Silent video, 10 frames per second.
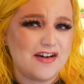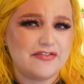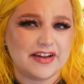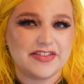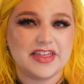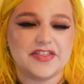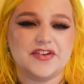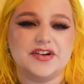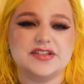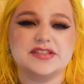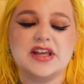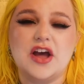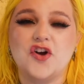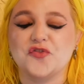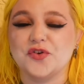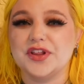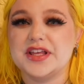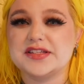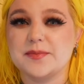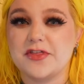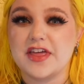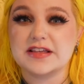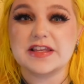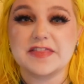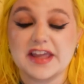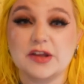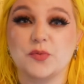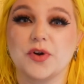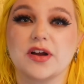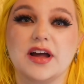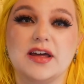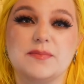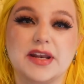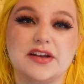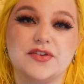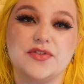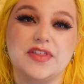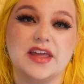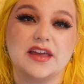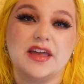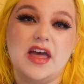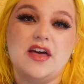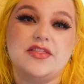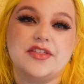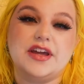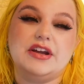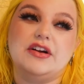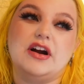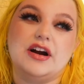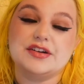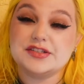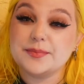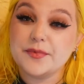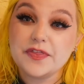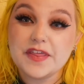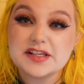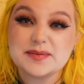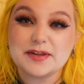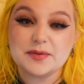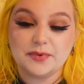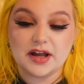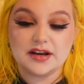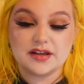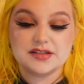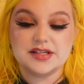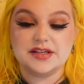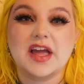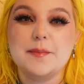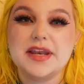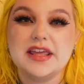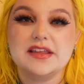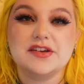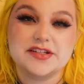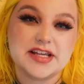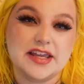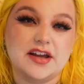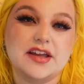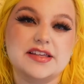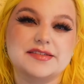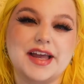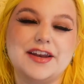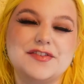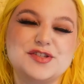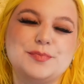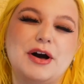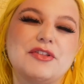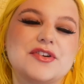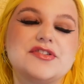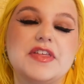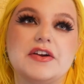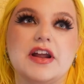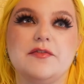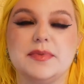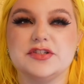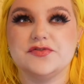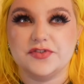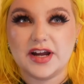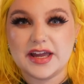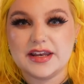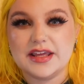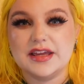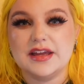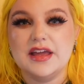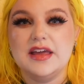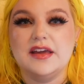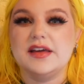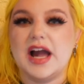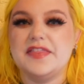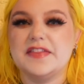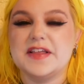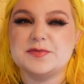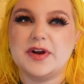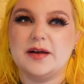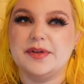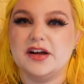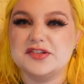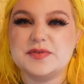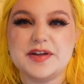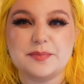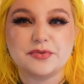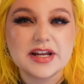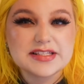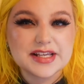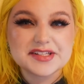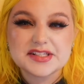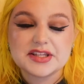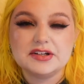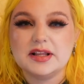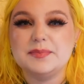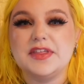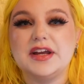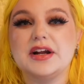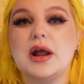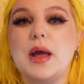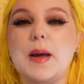I think there is really some things that they can work on, but I do think there are some good things about the product. The company Good Dye Young is kind of smaller, so they don't have much variety, and I think that's probably also why the pricing is a little up there,